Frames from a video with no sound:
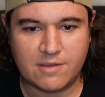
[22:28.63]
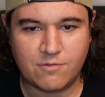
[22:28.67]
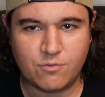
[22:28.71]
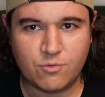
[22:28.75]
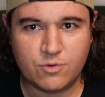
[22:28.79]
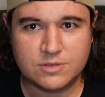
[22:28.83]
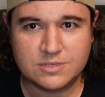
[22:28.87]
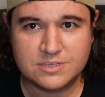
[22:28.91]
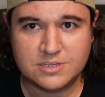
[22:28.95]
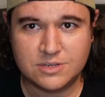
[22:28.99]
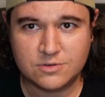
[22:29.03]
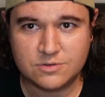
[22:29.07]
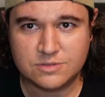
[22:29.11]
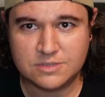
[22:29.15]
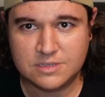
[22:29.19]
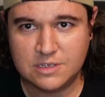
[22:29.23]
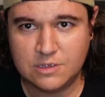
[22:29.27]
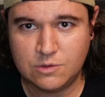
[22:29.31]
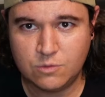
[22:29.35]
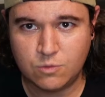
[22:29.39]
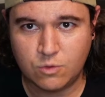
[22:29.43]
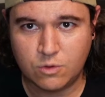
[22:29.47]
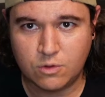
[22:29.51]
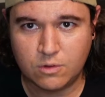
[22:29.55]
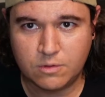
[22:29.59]
Everyone's here is
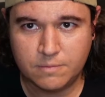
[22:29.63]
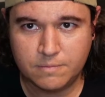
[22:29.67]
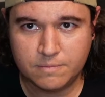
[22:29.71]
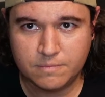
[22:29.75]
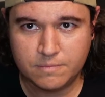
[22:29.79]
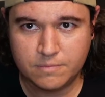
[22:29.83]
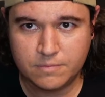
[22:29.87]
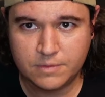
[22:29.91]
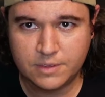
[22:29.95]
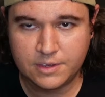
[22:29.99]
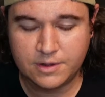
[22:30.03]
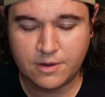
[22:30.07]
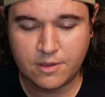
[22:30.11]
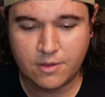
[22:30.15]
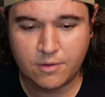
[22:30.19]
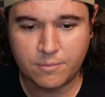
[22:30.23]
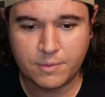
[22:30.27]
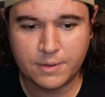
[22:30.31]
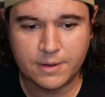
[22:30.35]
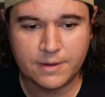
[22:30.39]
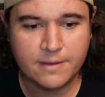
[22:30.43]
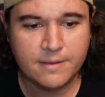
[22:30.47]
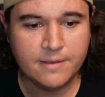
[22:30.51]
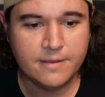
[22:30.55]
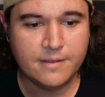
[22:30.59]
equal,
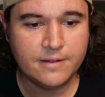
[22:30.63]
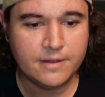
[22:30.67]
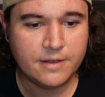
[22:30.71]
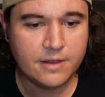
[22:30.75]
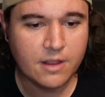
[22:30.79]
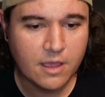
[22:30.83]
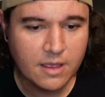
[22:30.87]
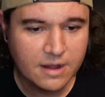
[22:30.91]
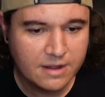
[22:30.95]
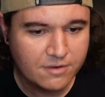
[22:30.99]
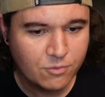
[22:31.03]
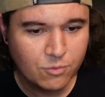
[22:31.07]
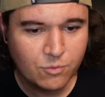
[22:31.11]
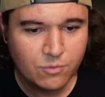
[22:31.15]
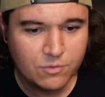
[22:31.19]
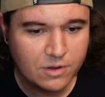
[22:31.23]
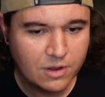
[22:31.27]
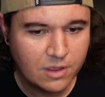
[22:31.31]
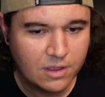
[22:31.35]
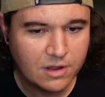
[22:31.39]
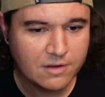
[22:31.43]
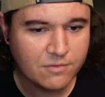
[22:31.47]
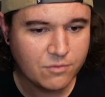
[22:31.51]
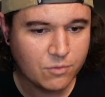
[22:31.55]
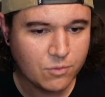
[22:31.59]
but not
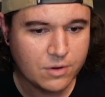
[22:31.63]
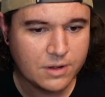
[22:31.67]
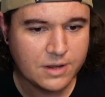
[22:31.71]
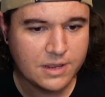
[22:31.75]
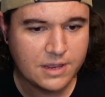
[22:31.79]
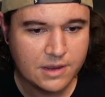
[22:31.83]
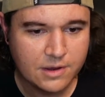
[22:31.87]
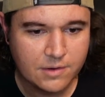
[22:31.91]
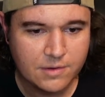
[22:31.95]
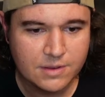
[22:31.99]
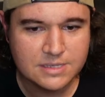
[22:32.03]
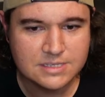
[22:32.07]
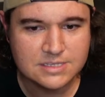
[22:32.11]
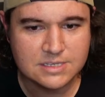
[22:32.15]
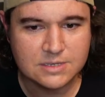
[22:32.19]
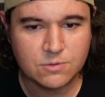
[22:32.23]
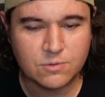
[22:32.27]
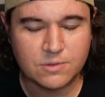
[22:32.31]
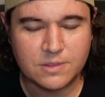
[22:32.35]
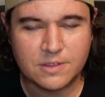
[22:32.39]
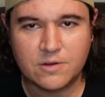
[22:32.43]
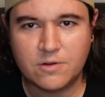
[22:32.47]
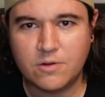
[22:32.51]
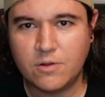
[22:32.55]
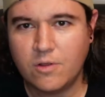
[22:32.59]
everyone here is
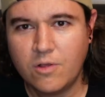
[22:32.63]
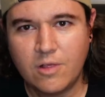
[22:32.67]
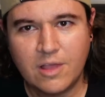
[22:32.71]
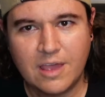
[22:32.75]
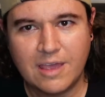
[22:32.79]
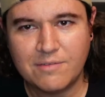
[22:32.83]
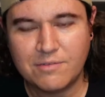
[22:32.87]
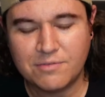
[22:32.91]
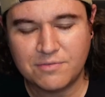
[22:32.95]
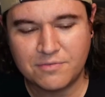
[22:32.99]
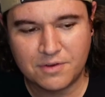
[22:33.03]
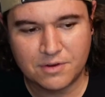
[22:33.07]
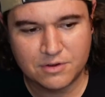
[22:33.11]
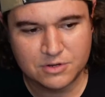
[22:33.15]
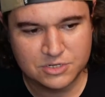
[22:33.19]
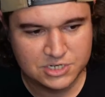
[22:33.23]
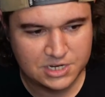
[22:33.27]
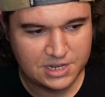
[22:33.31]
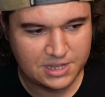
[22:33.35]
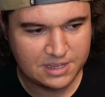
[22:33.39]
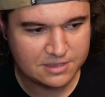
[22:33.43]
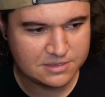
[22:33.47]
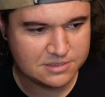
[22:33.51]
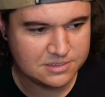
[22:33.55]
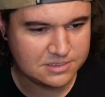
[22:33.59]
equal. They don't all have a fair
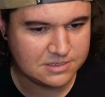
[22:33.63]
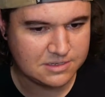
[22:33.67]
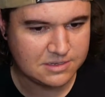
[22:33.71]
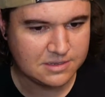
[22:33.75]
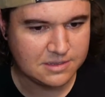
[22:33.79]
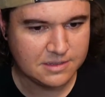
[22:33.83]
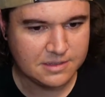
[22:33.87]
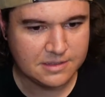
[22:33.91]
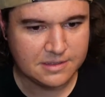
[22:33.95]
chance.